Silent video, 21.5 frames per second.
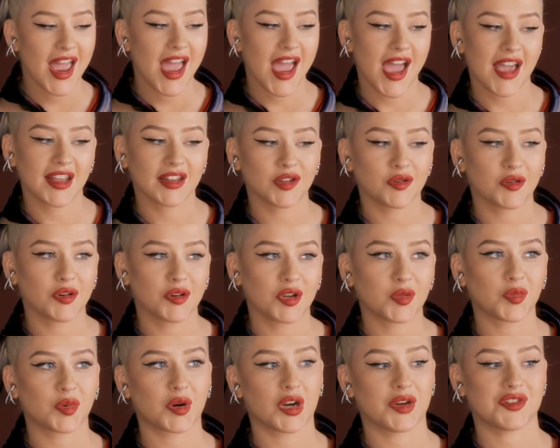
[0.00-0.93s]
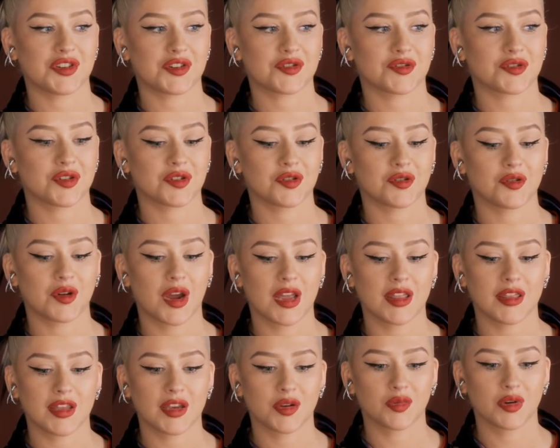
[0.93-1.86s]
And Loyal, Brave, and True, I
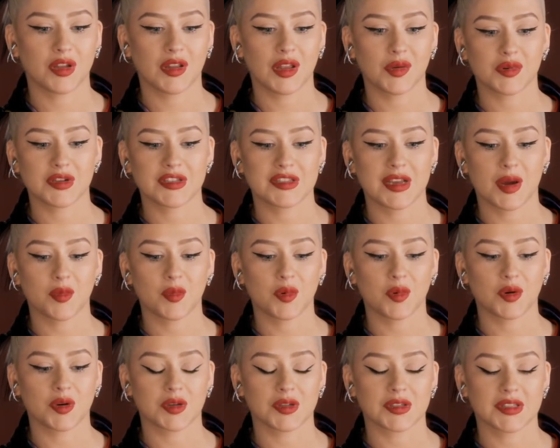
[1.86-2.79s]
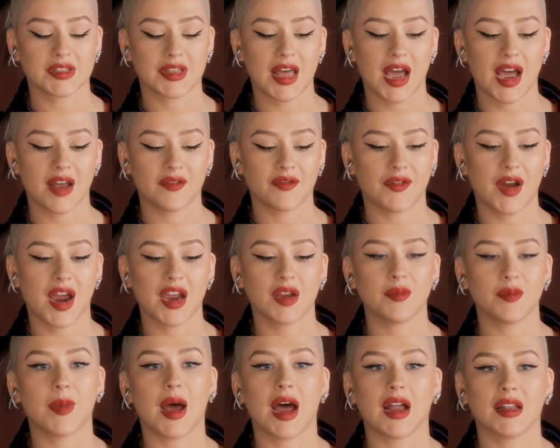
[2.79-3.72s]
think, really resembles that
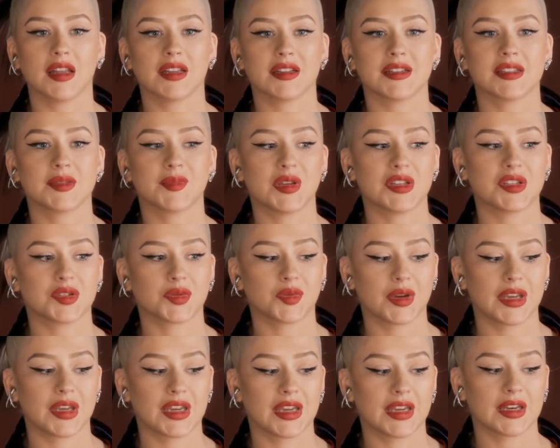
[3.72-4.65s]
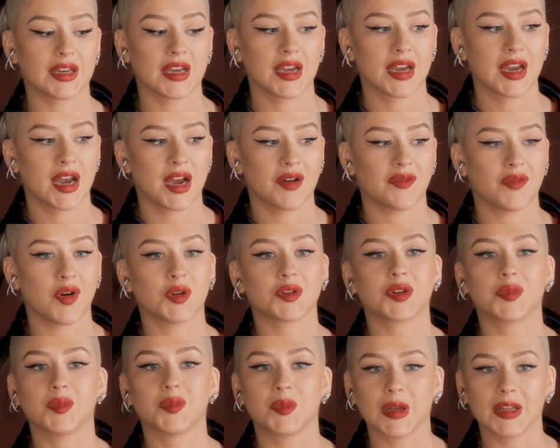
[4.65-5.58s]
fine balance between
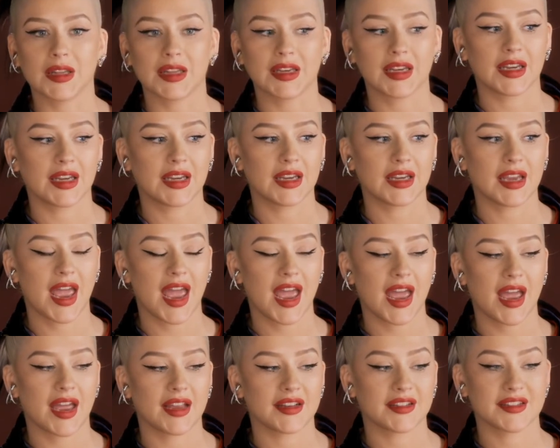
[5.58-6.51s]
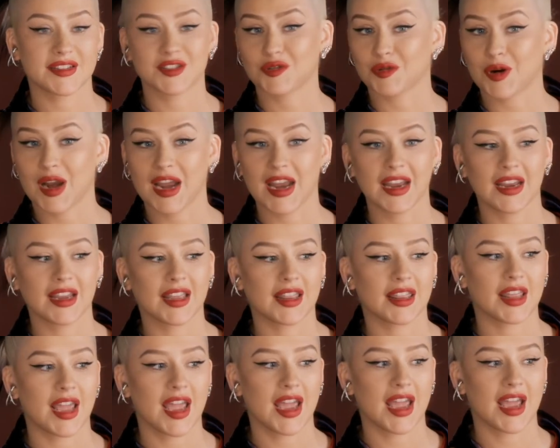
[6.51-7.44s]
vulnerability and
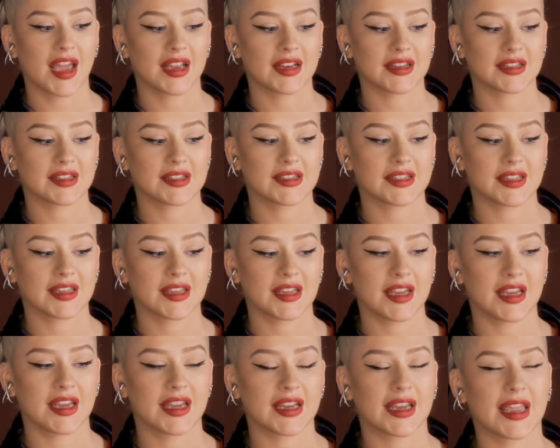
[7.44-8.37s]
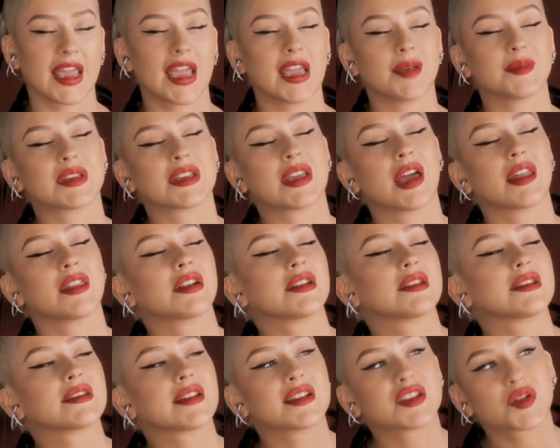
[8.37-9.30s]
strength. And it came together
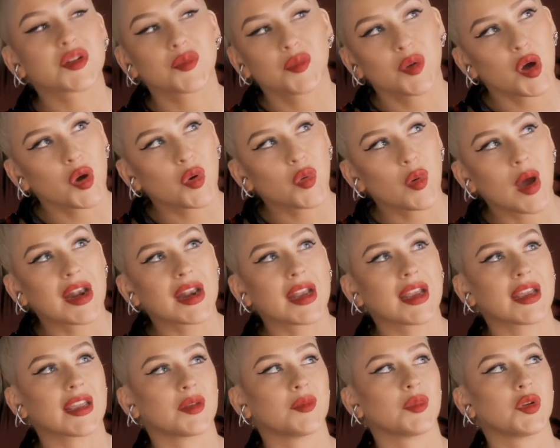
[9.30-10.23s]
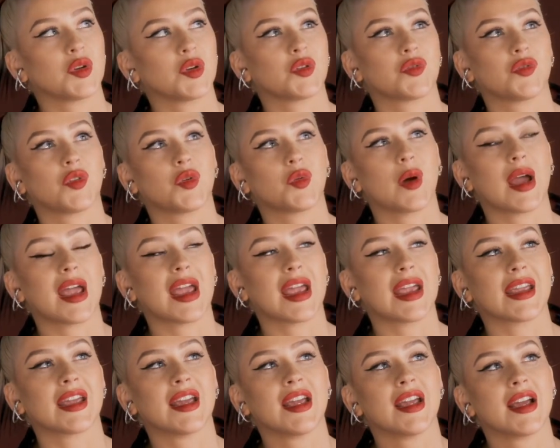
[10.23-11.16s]
in such a poetic and beautiful
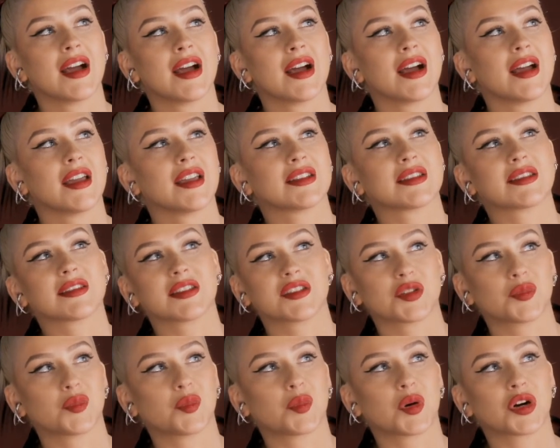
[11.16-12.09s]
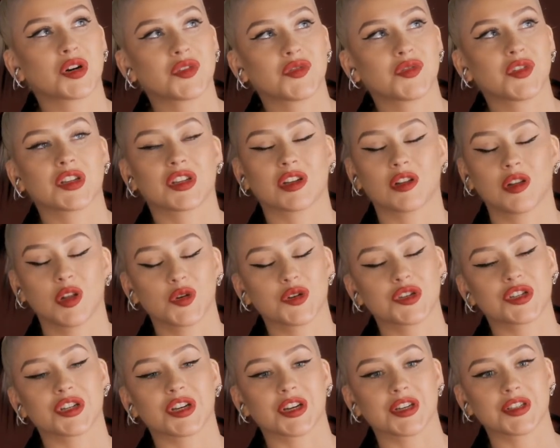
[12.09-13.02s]
way. It's such a perfect
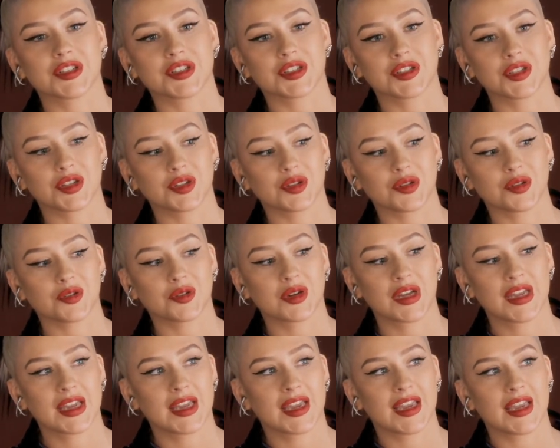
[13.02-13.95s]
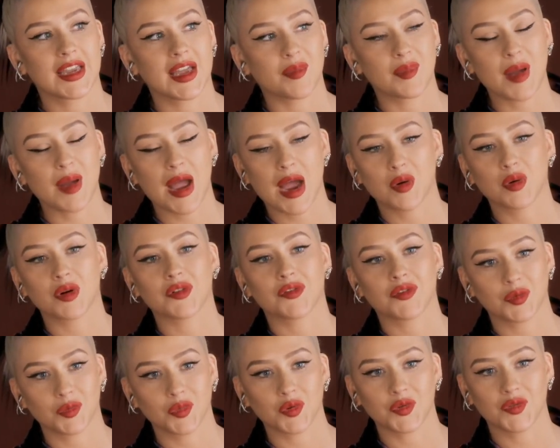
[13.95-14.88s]
closure to a
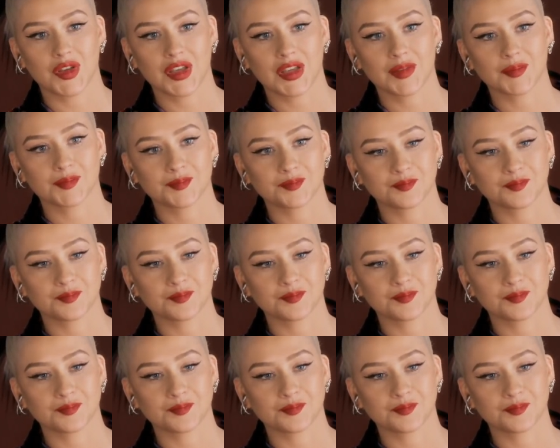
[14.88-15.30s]
powerful movie.